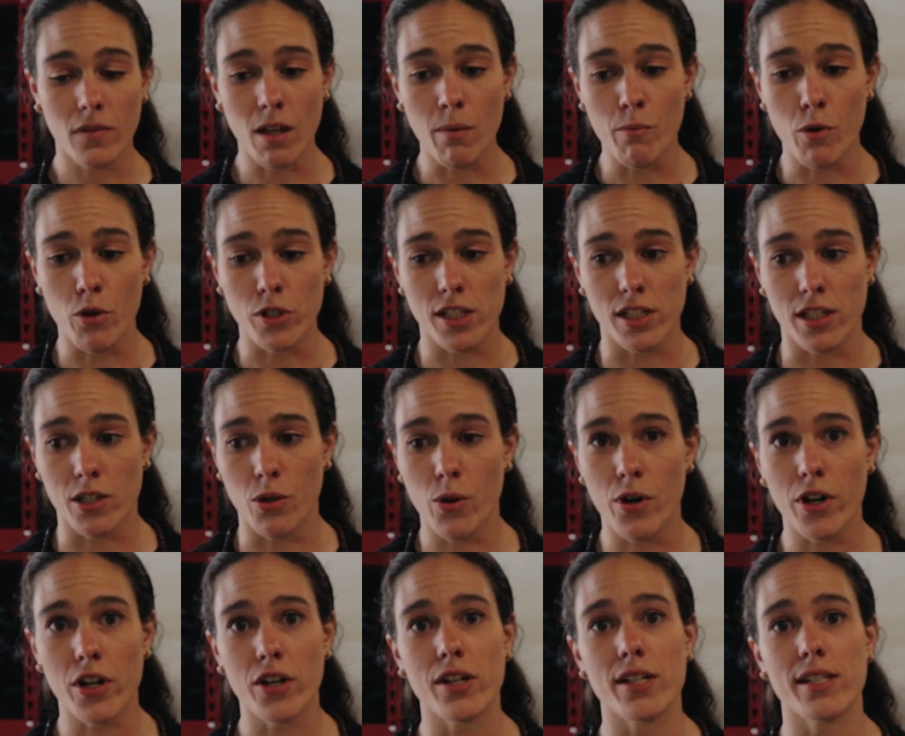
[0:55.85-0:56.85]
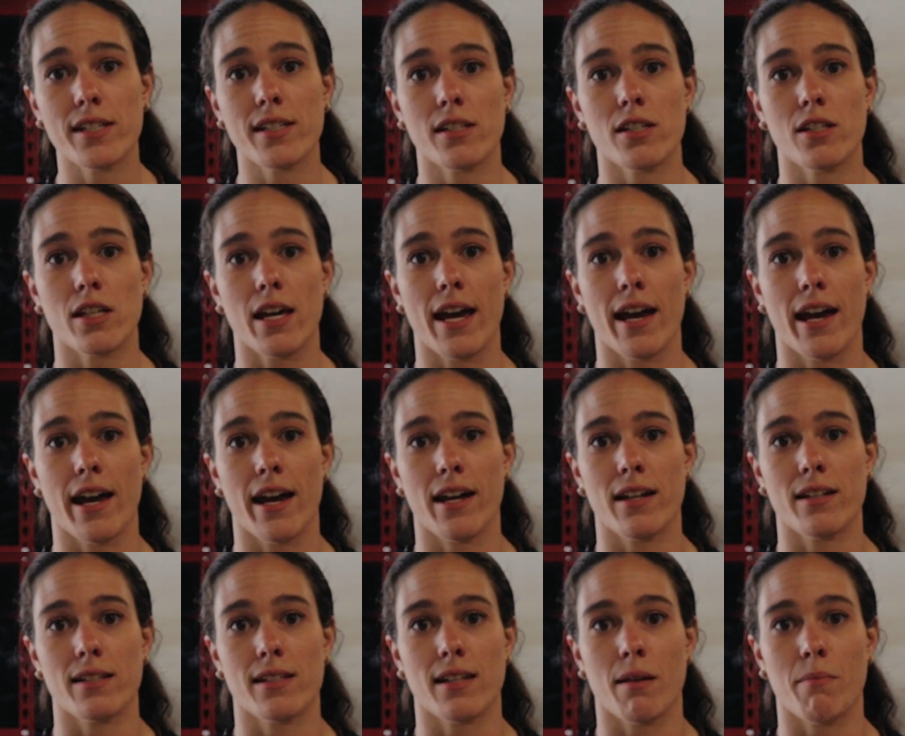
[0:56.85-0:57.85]
most of the orders,
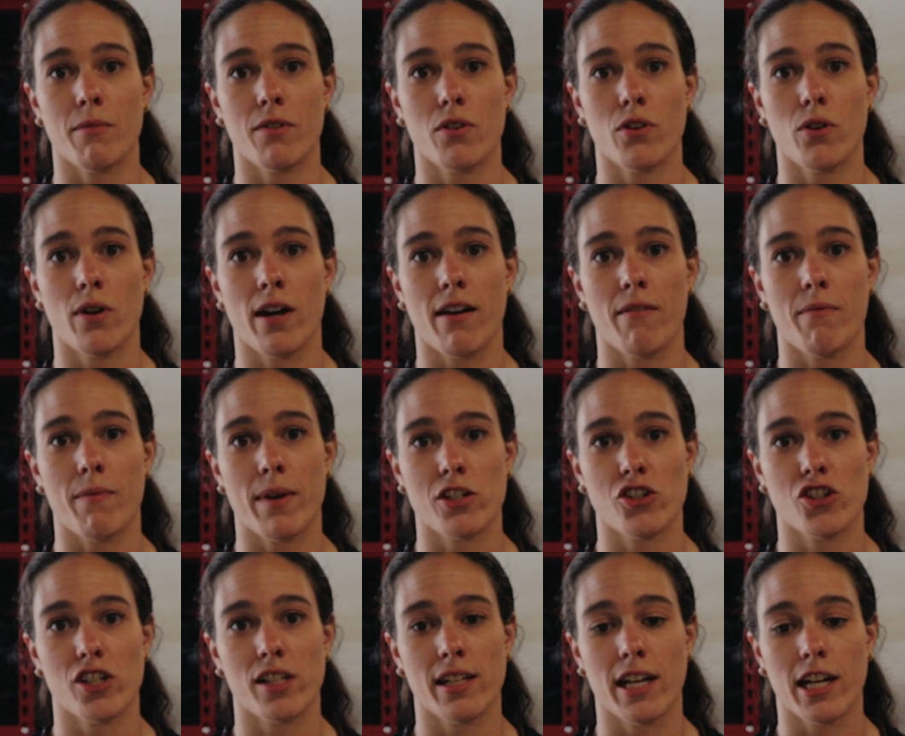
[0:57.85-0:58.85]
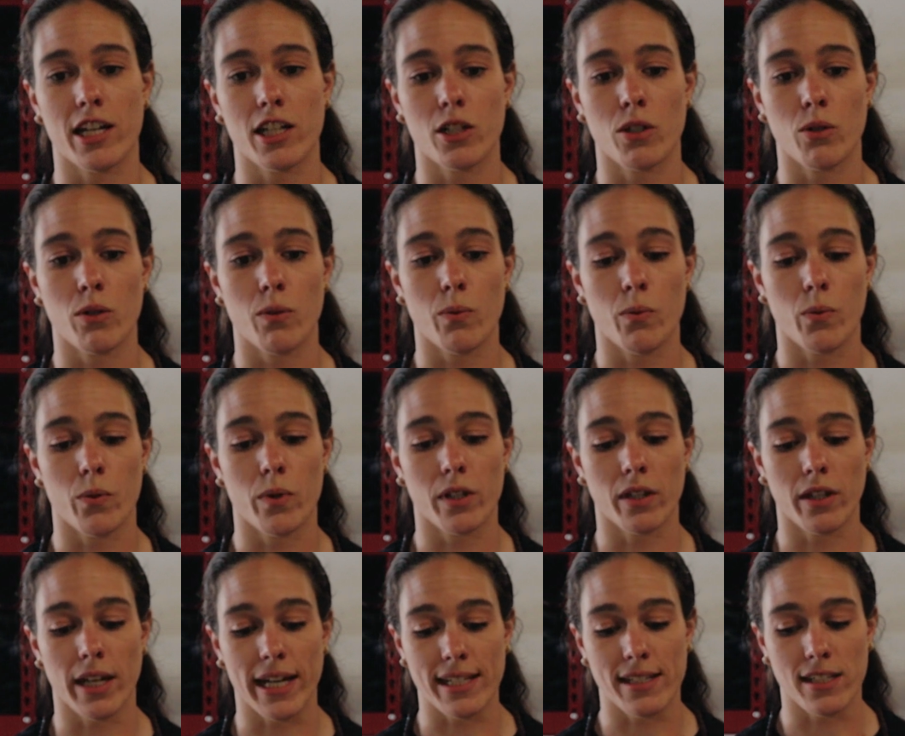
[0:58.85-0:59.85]
and some of you have mentioned that you would
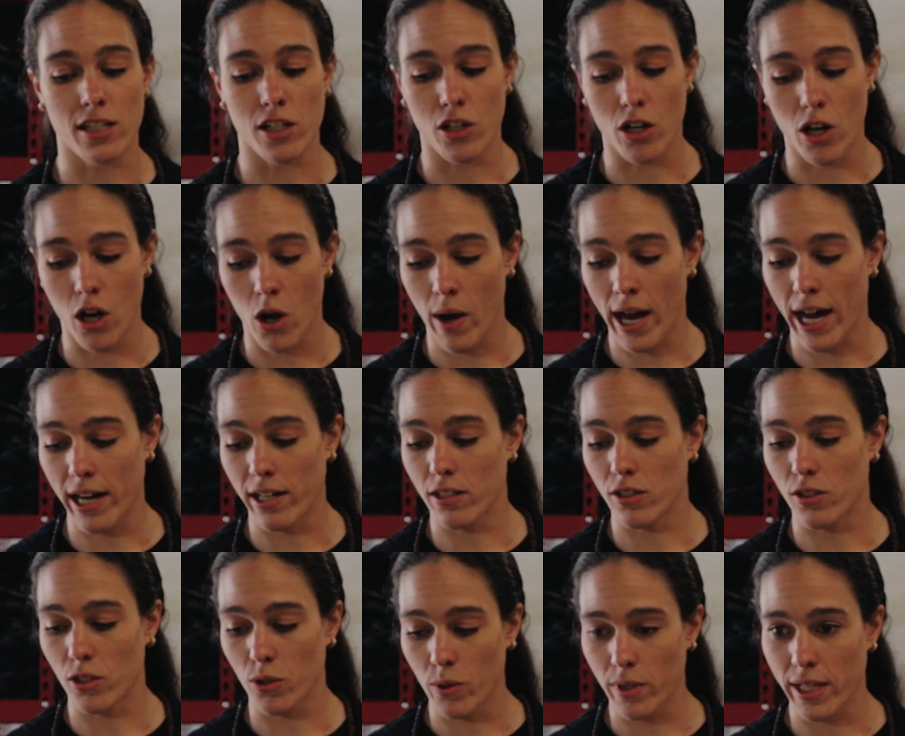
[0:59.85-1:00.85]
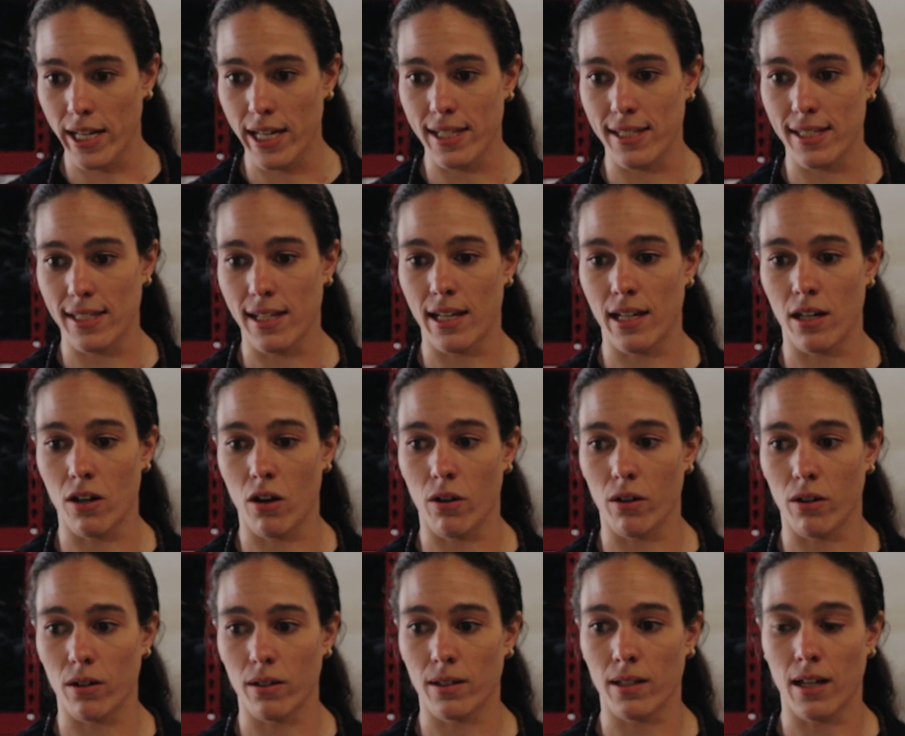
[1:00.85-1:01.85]
like to know how to do this, and
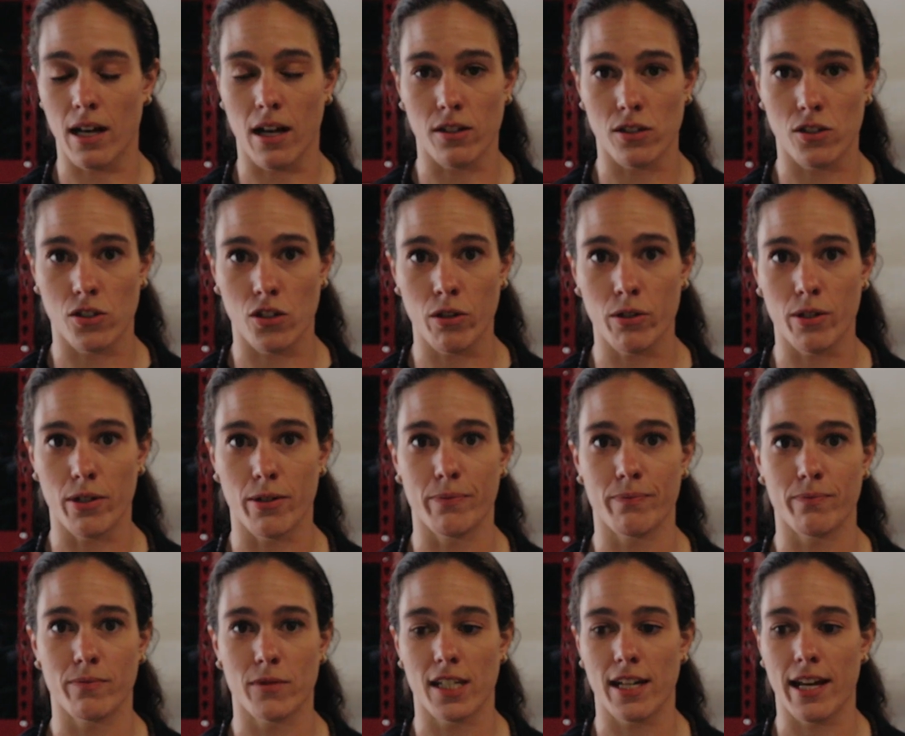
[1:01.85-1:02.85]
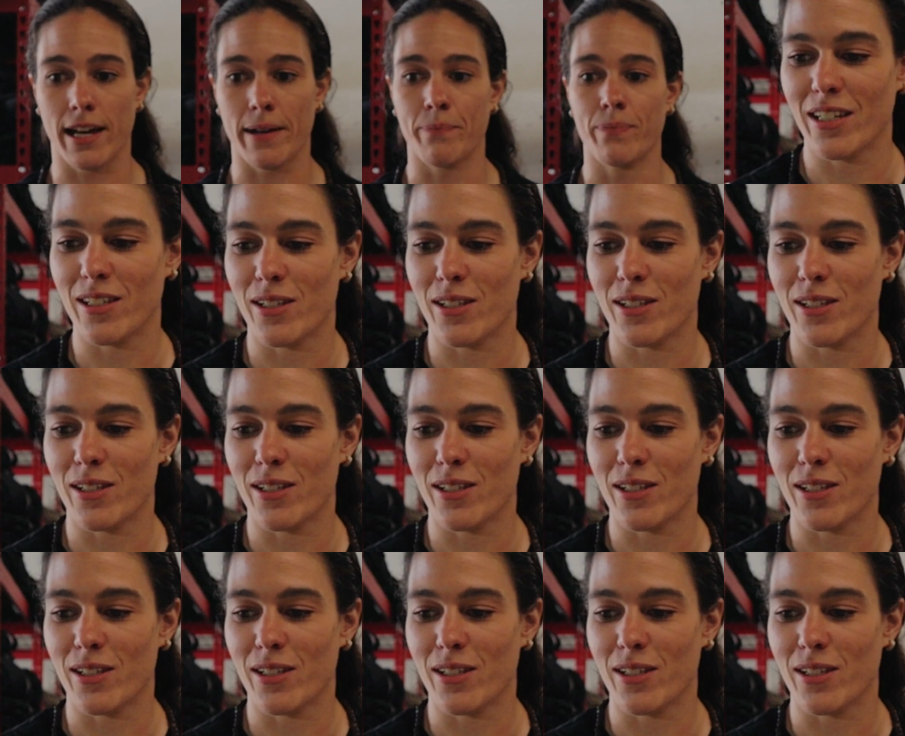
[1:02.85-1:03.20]
I'll show you today.